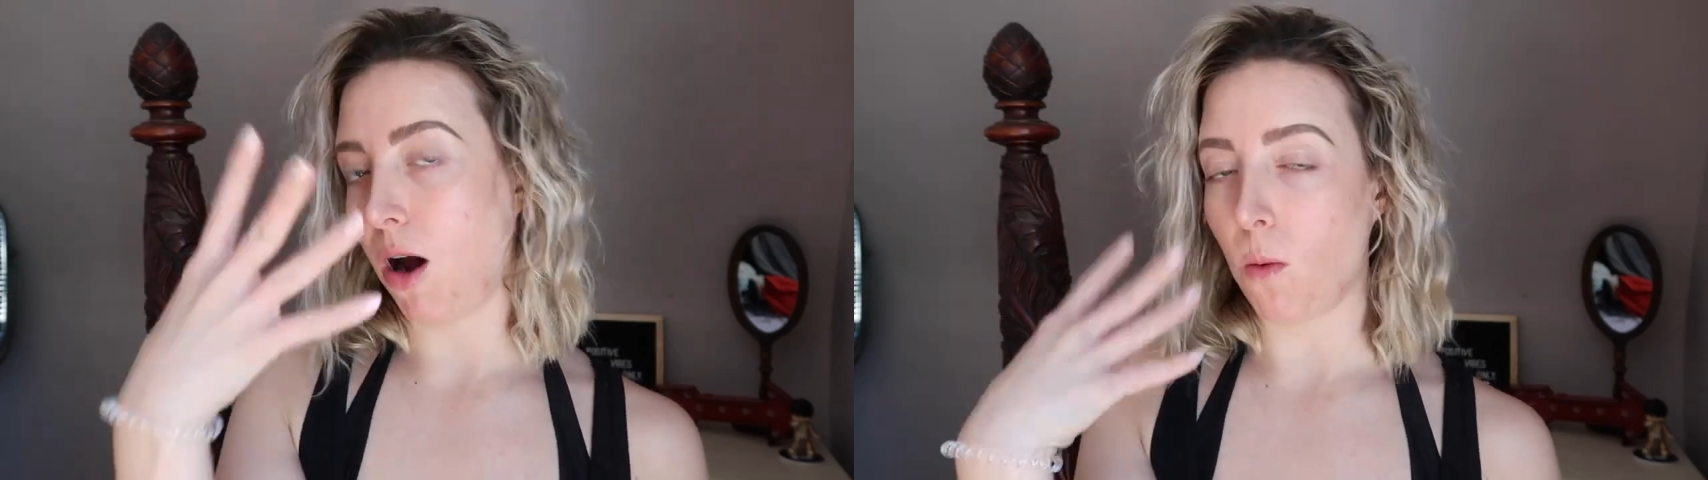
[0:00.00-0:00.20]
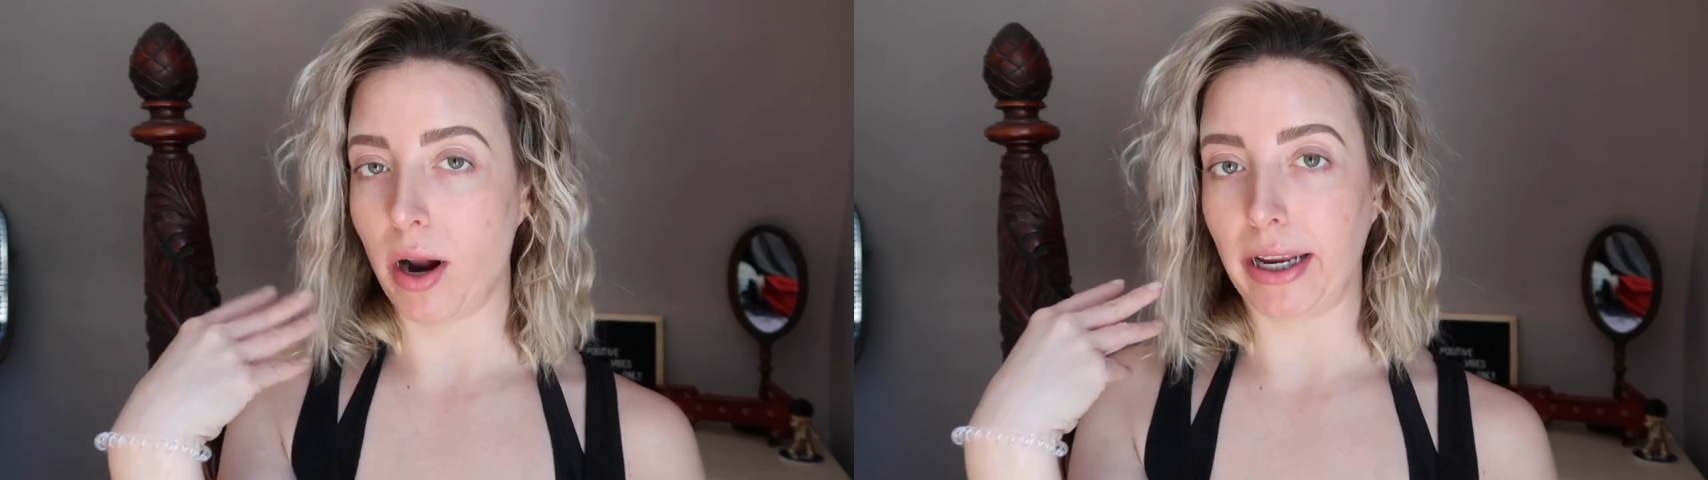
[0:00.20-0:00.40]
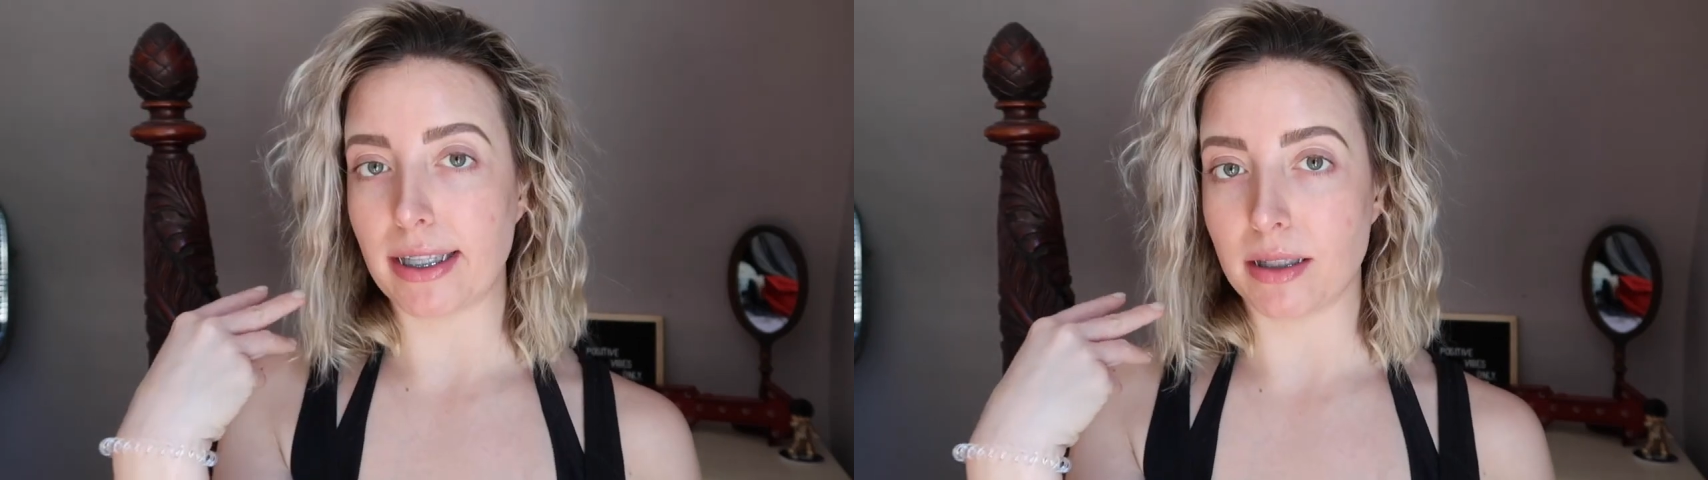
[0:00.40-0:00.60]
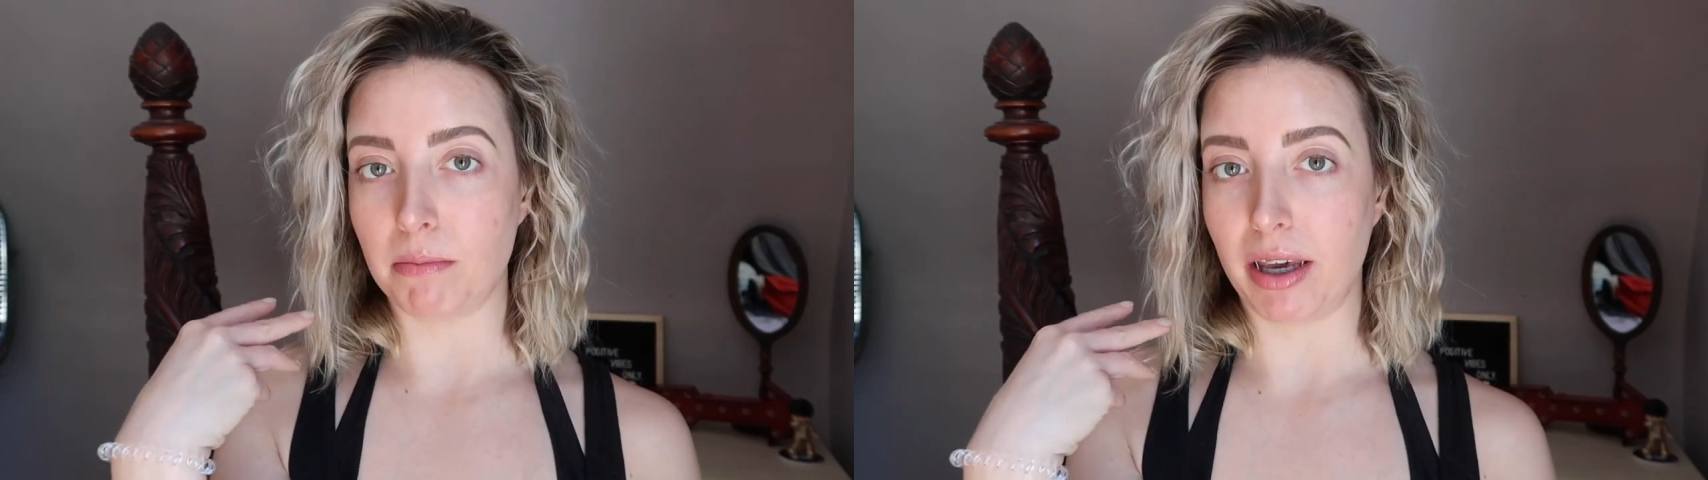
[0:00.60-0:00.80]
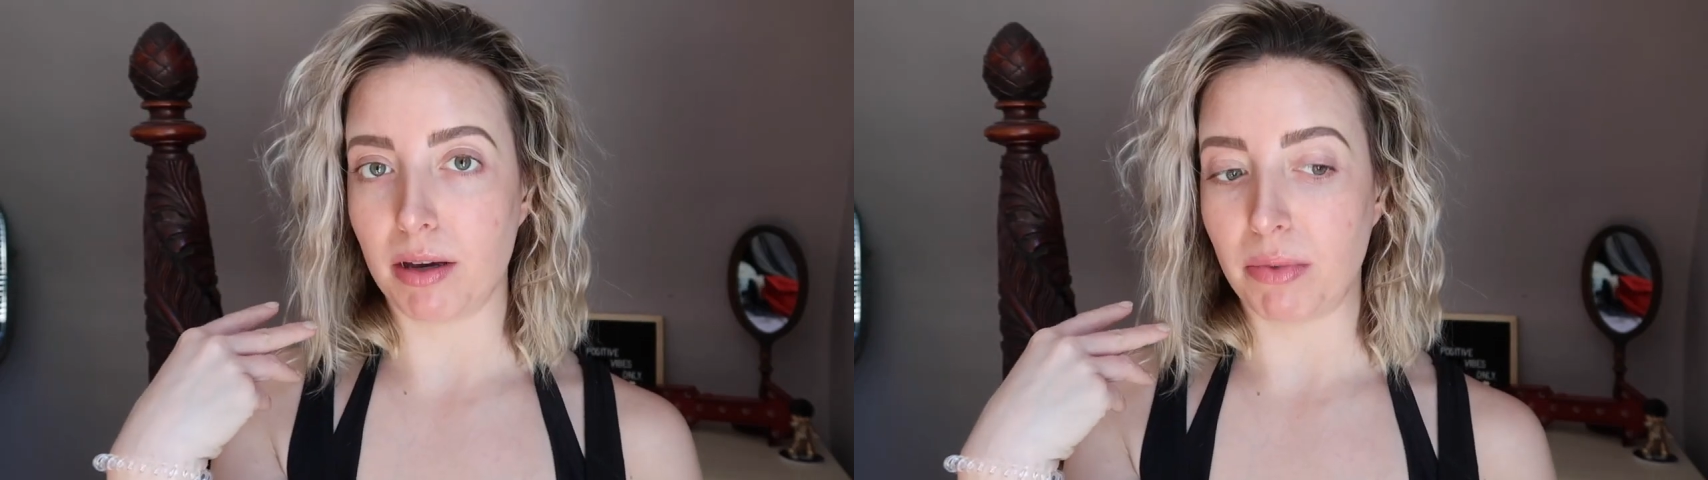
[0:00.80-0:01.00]
want to get
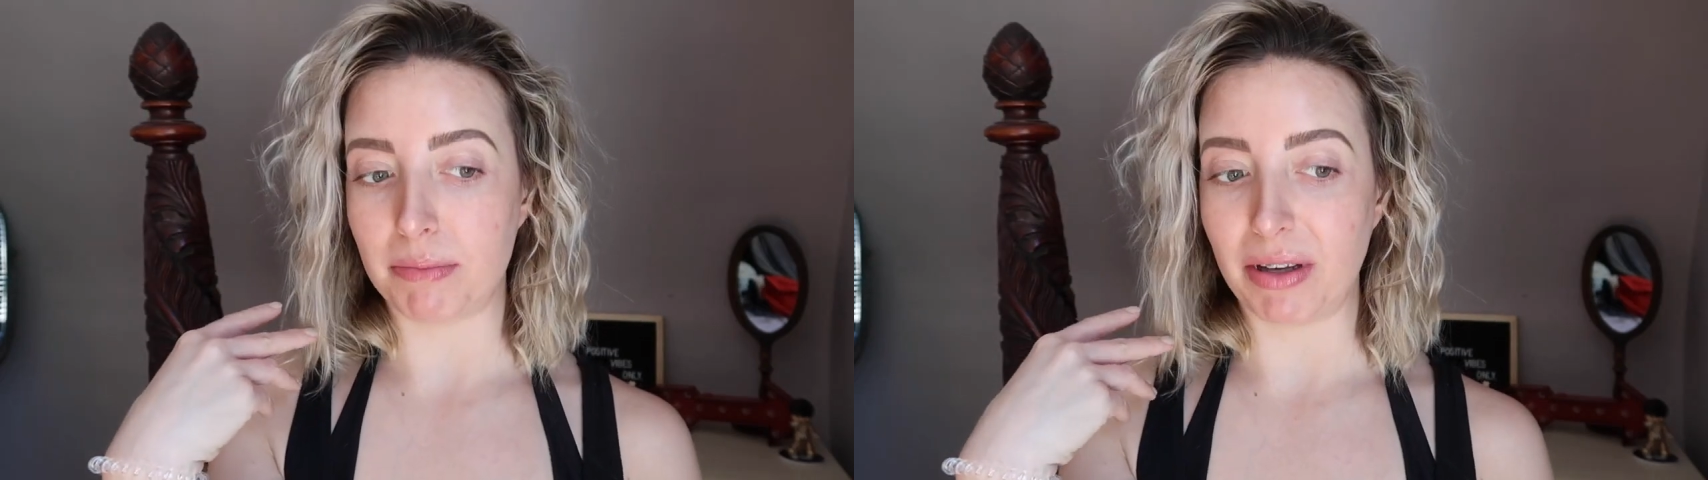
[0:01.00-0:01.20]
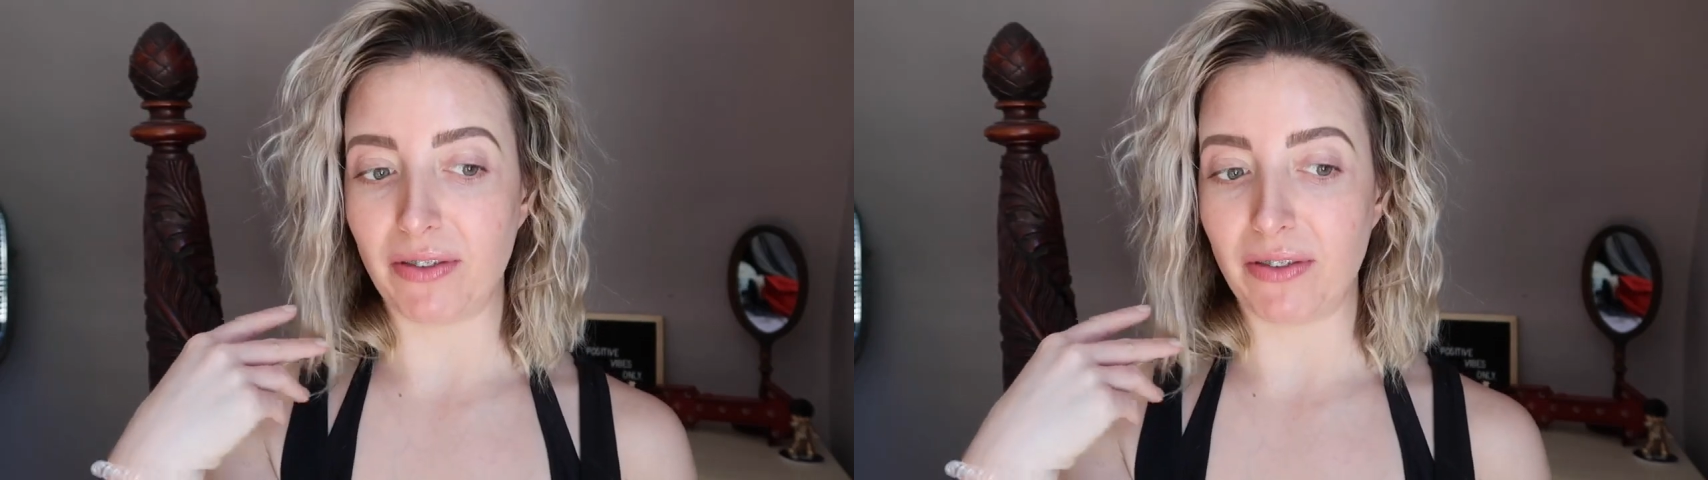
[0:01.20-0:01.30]
some makeup on my